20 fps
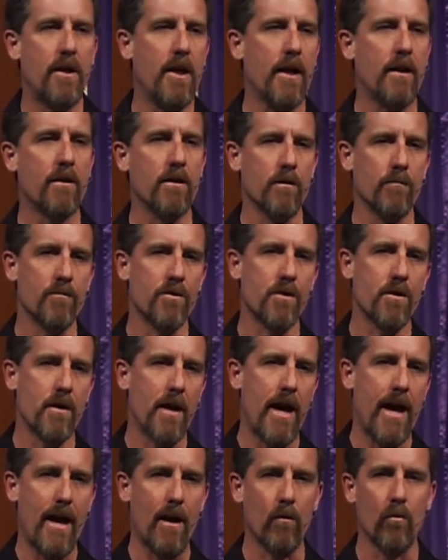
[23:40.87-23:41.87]
kingdoms
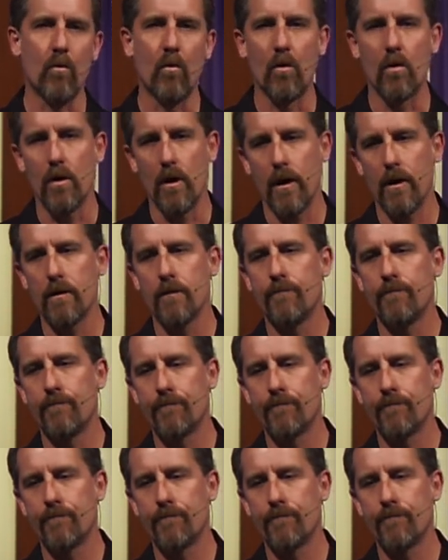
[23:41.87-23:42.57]
at war.